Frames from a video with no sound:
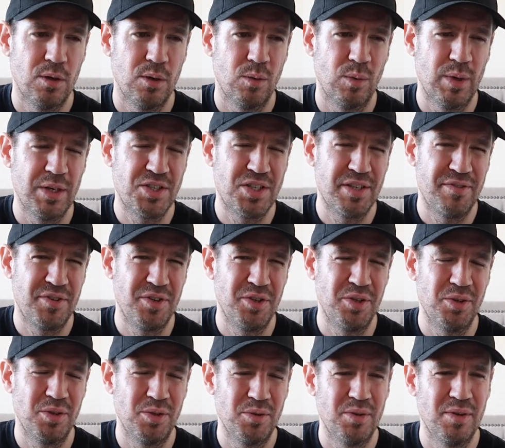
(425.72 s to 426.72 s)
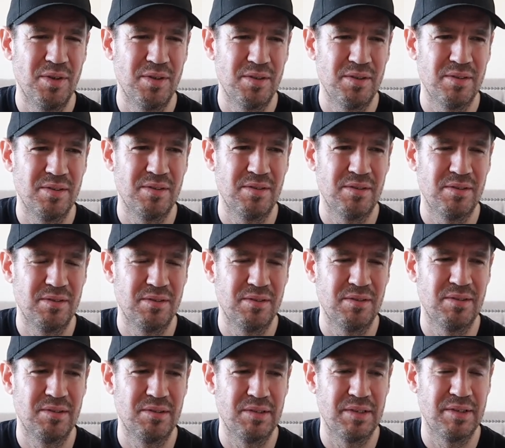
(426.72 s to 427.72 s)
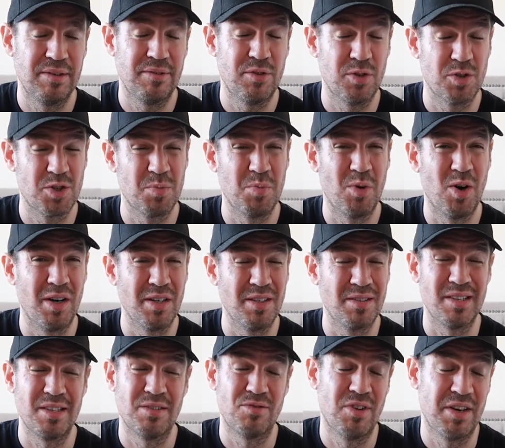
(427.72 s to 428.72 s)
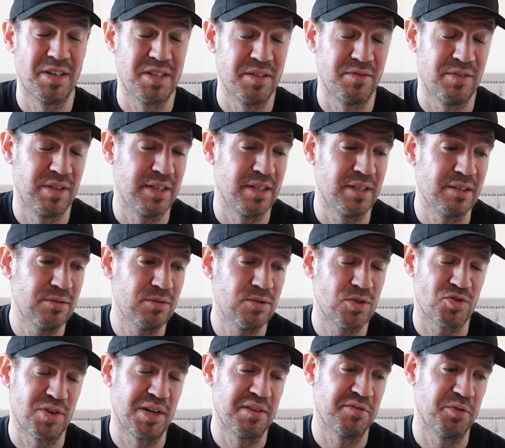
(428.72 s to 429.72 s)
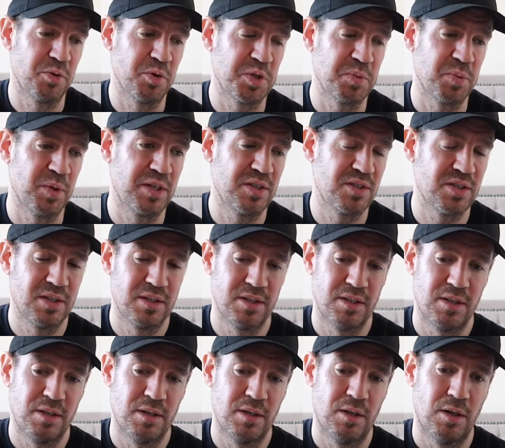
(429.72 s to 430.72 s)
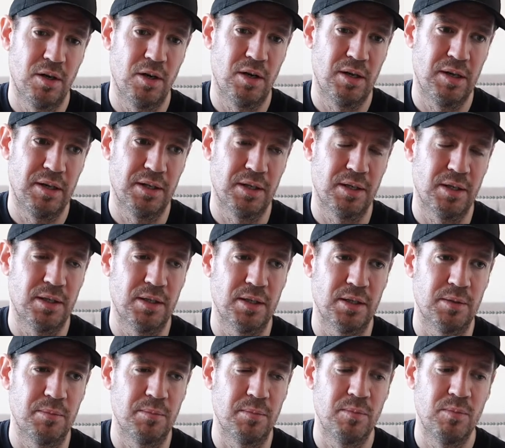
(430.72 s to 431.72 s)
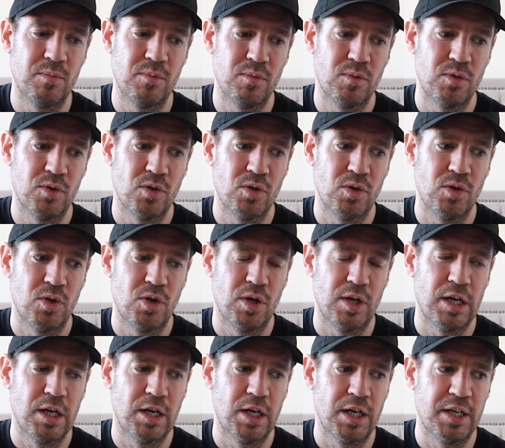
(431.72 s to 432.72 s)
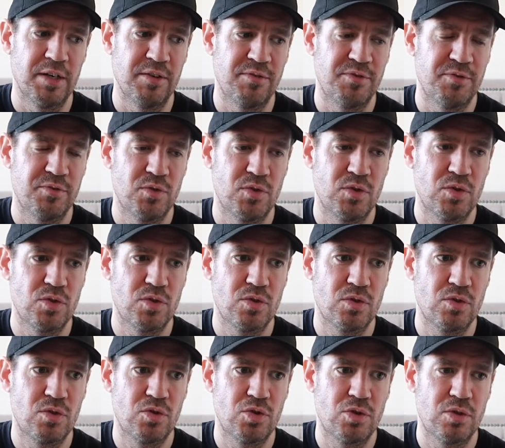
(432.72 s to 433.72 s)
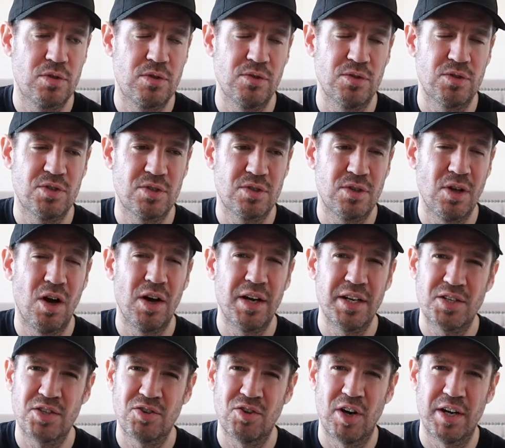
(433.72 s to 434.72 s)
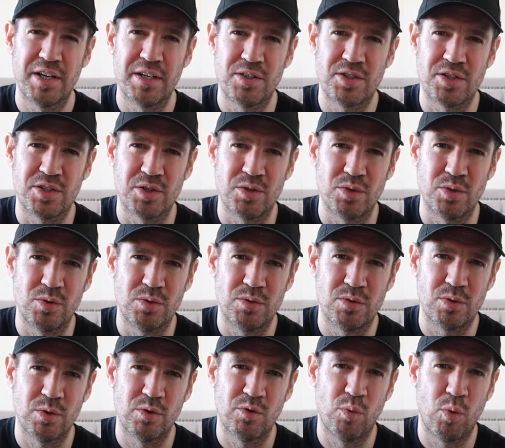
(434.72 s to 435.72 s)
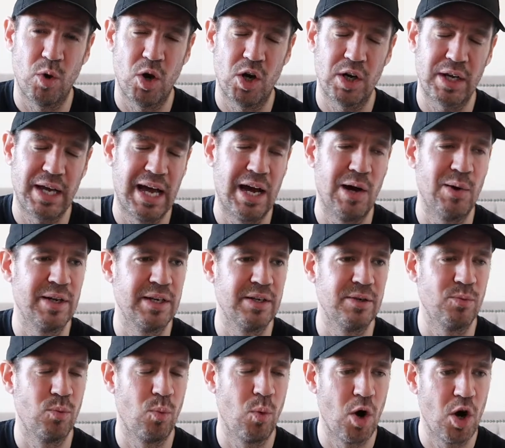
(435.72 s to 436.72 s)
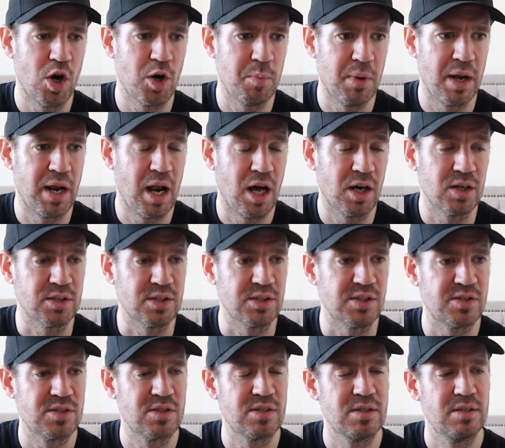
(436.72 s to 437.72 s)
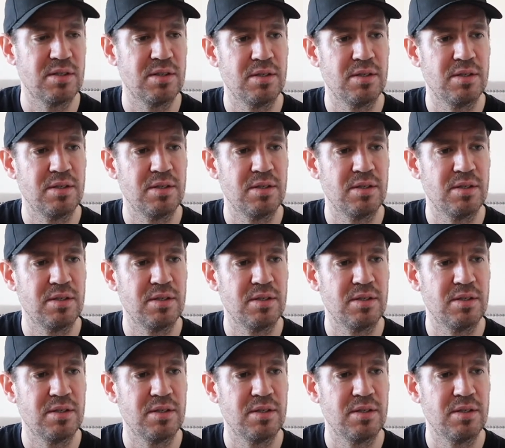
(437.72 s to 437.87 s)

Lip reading: which if you're smart is relatively straightforward, to be honest. I've started trying to sort of work out and work my lungs